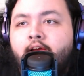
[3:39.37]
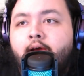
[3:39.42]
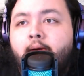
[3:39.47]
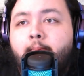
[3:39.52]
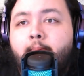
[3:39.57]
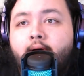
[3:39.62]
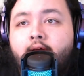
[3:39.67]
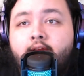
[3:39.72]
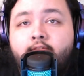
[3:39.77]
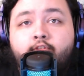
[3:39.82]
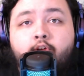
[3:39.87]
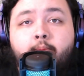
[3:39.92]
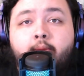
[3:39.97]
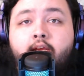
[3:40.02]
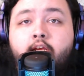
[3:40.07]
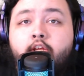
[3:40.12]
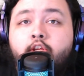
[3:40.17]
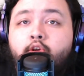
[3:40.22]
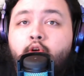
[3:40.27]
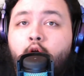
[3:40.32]
But if you're
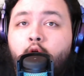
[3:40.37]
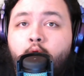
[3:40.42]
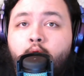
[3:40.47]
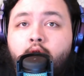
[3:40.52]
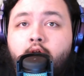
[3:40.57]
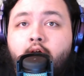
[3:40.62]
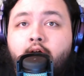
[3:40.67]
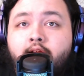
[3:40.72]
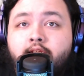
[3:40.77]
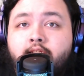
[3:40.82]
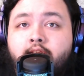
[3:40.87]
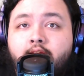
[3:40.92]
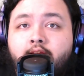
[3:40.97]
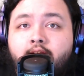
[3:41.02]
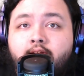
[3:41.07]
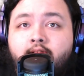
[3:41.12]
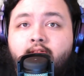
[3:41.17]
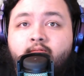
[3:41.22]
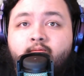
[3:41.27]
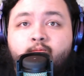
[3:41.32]
making your own
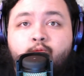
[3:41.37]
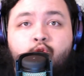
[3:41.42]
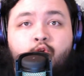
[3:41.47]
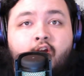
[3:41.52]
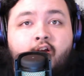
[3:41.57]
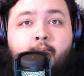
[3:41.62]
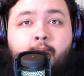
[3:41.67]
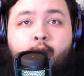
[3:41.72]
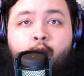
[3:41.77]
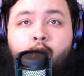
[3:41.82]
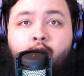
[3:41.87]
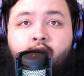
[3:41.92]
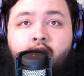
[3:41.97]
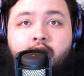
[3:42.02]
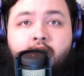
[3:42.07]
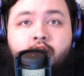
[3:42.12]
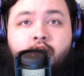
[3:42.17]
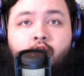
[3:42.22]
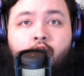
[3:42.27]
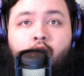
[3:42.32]
content, you have proof
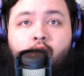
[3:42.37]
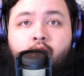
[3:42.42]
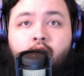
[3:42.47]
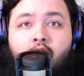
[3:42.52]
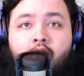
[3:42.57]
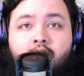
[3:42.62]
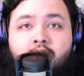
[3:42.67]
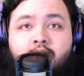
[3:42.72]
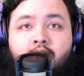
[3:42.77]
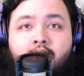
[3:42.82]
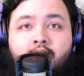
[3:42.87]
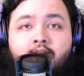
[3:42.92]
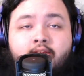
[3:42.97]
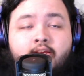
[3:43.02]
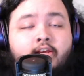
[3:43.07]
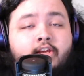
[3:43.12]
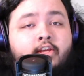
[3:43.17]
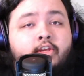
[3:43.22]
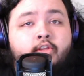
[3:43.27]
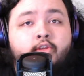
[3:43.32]
that's your own content,
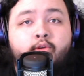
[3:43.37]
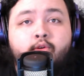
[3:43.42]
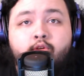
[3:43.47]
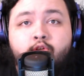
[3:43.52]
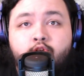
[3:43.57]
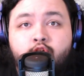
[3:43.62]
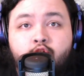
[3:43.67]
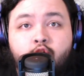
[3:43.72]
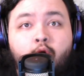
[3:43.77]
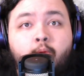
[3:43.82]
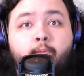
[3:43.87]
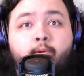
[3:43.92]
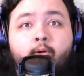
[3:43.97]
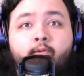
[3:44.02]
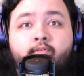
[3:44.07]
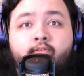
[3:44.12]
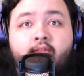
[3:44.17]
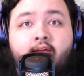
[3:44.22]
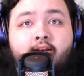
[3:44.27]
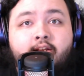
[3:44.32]
you can show proof
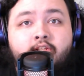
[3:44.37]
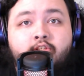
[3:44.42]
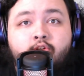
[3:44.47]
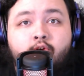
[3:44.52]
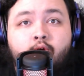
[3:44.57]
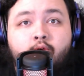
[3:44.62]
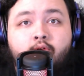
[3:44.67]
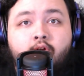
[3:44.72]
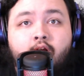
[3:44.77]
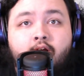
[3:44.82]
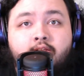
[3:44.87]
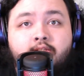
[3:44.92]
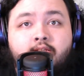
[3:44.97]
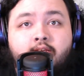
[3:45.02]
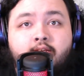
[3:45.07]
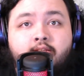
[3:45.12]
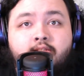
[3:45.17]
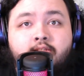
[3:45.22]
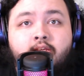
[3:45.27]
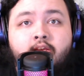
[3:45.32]
that it's your own
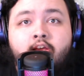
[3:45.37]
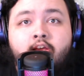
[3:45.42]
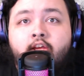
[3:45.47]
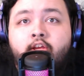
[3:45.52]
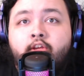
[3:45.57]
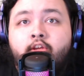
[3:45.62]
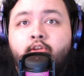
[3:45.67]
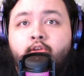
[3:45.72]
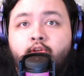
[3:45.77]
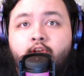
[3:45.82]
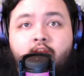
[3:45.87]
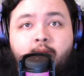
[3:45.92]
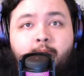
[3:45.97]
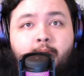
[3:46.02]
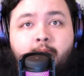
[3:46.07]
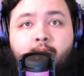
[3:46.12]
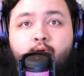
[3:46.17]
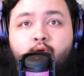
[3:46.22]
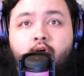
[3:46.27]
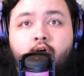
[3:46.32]
content, you need to be able
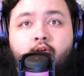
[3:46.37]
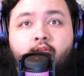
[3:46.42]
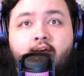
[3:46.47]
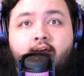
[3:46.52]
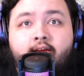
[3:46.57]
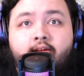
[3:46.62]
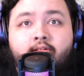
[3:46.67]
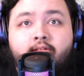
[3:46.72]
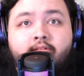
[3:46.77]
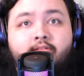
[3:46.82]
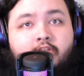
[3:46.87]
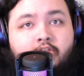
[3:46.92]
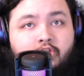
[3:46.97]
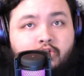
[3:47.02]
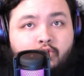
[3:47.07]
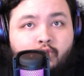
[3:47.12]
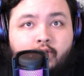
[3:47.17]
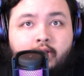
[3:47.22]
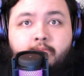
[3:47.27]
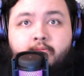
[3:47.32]
to do all that. The
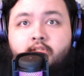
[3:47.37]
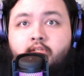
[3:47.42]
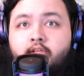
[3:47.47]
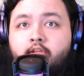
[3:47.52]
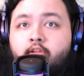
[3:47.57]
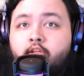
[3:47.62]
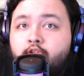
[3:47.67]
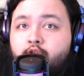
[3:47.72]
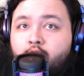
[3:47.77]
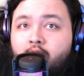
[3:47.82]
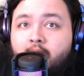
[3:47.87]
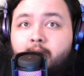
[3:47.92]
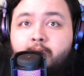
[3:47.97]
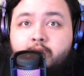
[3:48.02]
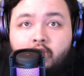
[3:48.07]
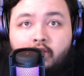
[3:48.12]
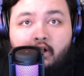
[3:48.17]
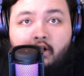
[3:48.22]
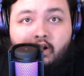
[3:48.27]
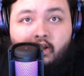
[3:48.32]
scripts
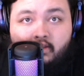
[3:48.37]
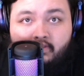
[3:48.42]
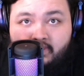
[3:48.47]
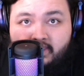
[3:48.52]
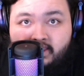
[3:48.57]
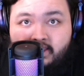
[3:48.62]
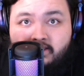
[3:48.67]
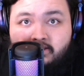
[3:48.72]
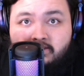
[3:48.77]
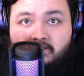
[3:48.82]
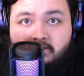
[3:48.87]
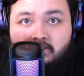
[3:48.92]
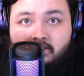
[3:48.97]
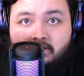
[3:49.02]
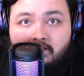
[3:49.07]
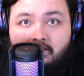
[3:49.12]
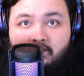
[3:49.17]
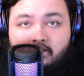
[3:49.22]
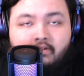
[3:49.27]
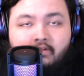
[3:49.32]
that are on this,
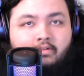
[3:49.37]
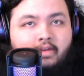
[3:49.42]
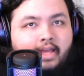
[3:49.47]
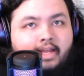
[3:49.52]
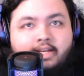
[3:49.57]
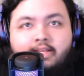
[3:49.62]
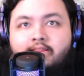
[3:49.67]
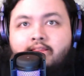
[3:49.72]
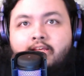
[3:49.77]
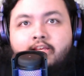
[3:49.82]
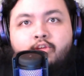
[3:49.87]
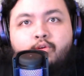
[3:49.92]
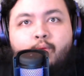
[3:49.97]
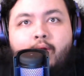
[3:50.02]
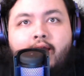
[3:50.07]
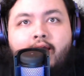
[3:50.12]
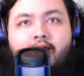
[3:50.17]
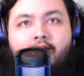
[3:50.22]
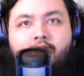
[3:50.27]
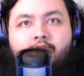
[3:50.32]
anything you
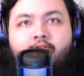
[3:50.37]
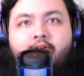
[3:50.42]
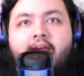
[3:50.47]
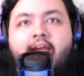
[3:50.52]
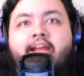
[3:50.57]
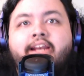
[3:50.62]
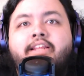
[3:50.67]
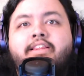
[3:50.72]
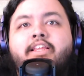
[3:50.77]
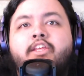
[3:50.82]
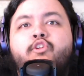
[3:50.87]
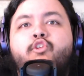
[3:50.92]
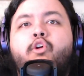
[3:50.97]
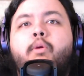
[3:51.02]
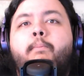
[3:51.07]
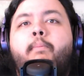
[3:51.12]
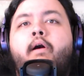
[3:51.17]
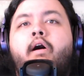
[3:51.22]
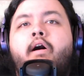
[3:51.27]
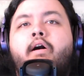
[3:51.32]
have, anything you can
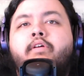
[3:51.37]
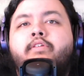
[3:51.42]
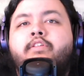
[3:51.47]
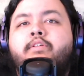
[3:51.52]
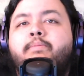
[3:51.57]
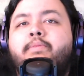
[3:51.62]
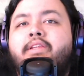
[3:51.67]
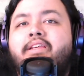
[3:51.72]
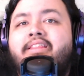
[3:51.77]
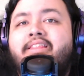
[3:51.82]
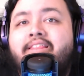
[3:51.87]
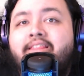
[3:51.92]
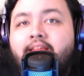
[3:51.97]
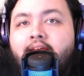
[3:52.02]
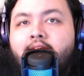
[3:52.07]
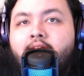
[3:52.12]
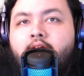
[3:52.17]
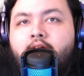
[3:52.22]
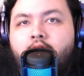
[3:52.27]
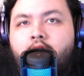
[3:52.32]
possibly
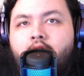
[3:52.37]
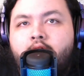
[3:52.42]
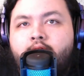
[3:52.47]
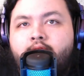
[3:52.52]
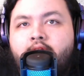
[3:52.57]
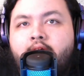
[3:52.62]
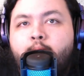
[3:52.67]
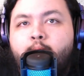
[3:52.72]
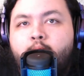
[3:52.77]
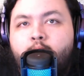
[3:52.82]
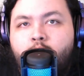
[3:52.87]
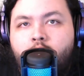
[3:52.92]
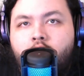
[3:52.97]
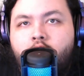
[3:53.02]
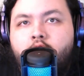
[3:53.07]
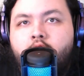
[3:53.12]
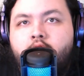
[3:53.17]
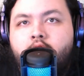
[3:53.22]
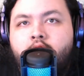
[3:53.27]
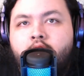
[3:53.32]
think of that would
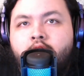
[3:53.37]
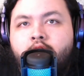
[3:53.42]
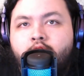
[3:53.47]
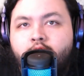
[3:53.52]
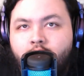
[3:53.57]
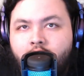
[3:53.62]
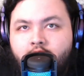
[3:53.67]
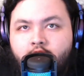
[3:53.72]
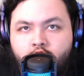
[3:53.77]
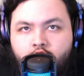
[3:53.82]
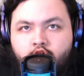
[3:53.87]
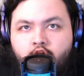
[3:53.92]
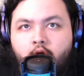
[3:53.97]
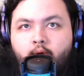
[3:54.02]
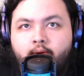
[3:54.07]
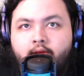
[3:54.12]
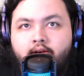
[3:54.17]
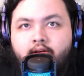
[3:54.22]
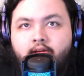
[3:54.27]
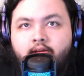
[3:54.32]
work, you need to show
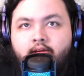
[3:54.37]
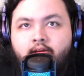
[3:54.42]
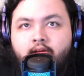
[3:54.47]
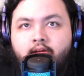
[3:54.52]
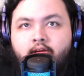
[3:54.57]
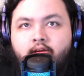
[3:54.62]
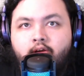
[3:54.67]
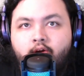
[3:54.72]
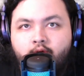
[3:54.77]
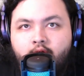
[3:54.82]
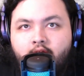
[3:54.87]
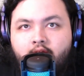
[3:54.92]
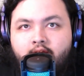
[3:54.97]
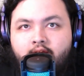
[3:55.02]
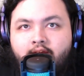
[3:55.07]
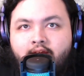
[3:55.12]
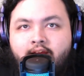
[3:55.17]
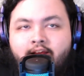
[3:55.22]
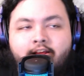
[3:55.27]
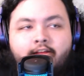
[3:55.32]
it. Okay?
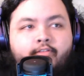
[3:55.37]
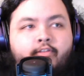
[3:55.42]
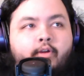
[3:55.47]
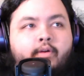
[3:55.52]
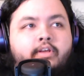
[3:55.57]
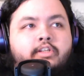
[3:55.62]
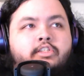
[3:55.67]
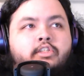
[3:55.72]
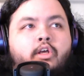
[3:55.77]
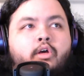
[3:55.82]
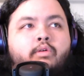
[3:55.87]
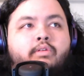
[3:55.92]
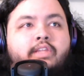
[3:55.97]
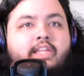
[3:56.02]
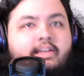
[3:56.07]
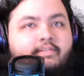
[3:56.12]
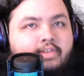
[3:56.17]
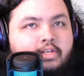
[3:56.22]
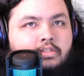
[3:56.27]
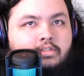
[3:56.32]
There is no
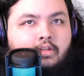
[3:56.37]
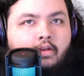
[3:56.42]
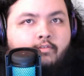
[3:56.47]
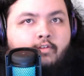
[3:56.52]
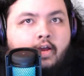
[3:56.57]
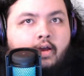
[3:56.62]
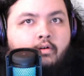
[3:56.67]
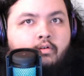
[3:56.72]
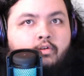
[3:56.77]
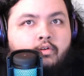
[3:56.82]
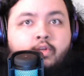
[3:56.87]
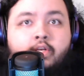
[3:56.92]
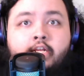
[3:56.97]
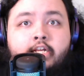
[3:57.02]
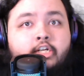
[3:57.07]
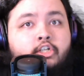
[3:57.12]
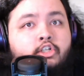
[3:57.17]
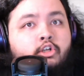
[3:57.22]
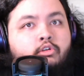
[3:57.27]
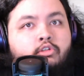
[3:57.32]
leaving stuff out. You need to
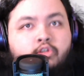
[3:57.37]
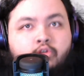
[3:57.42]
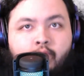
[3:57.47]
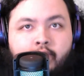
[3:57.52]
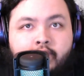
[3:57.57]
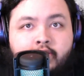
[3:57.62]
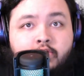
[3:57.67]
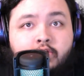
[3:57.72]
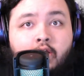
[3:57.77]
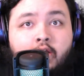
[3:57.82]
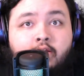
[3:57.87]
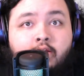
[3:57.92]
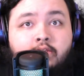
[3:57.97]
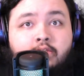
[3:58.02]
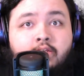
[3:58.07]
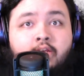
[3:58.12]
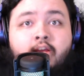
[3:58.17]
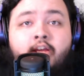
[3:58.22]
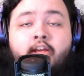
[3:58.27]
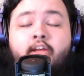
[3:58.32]
show screenshots.
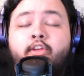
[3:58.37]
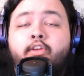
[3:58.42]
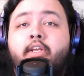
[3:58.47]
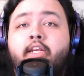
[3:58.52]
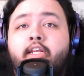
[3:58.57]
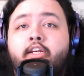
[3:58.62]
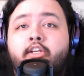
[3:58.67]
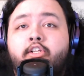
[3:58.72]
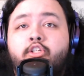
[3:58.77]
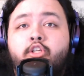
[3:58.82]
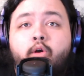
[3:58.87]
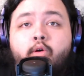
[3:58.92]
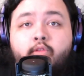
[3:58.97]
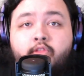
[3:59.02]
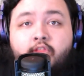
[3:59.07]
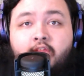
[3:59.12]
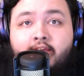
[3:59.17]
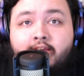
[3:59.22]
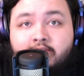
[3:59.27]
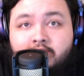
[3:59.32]
You need to show
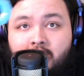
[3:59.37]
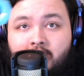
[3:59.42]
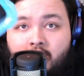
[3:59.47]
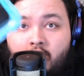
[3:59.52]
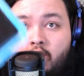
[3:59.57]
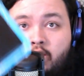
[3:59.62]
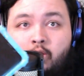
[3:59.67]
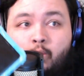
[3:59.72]
things like on a